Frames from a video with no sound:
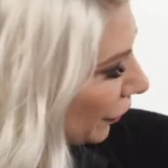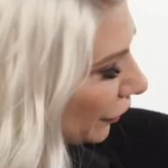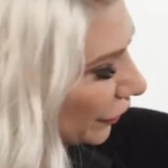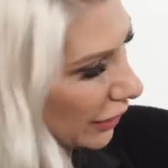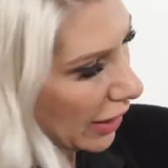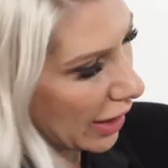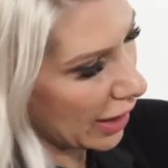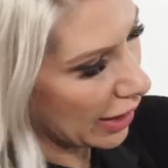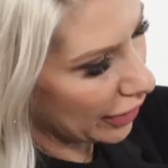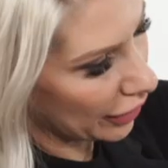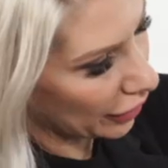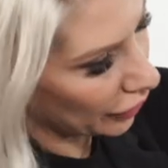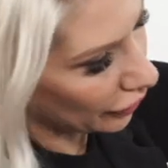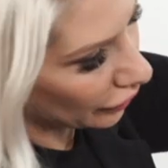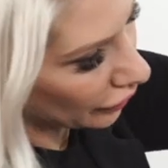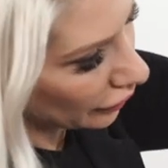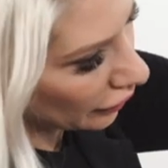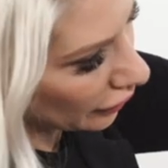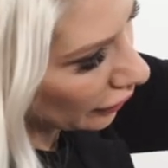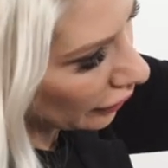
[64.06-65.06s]
for now.
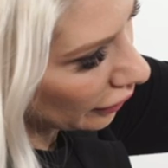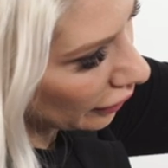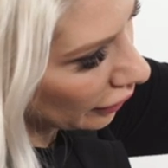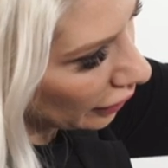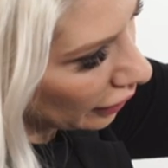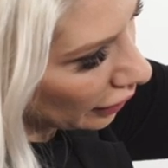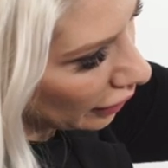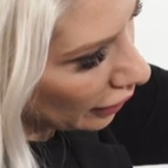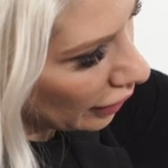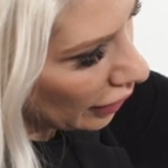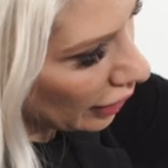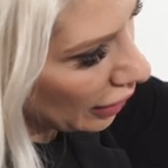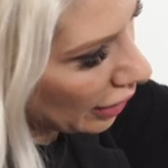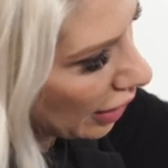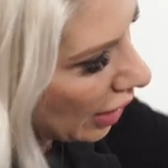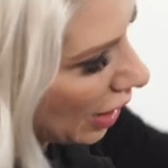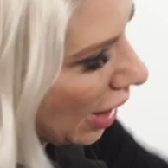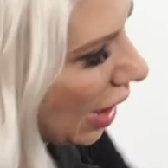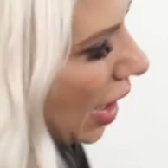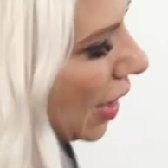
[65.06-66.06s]

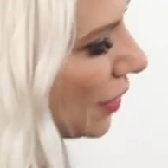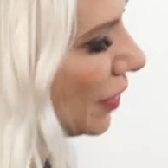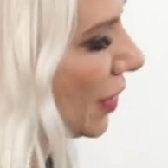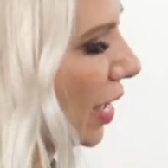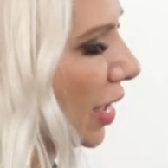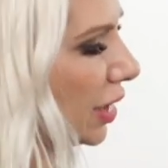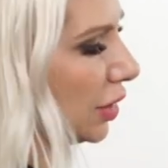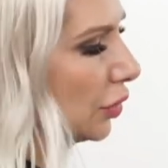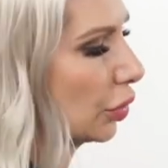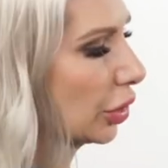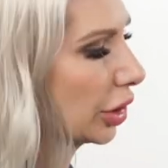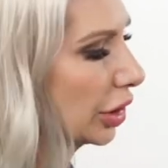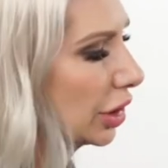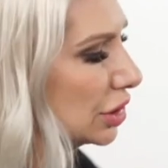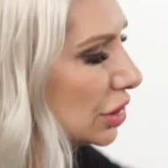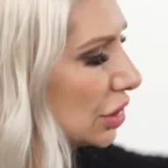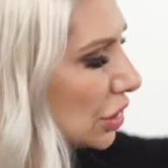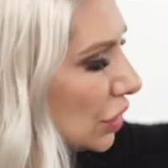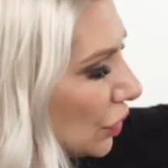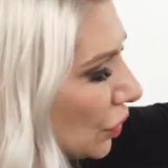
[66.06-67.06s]
And then we're gonna
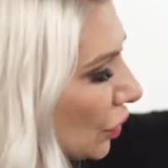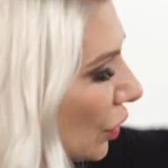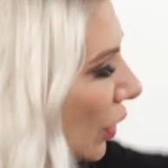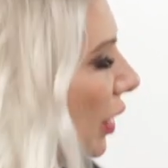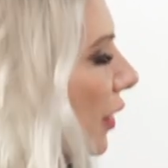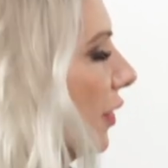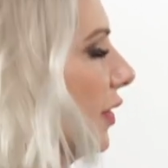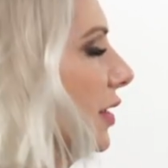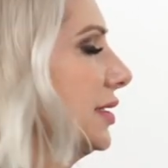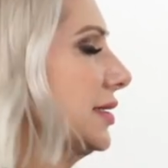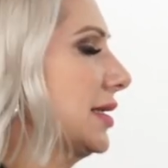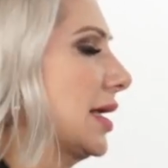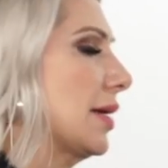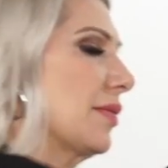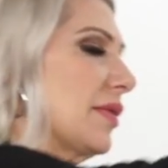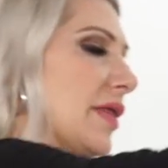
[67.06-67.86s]
do the same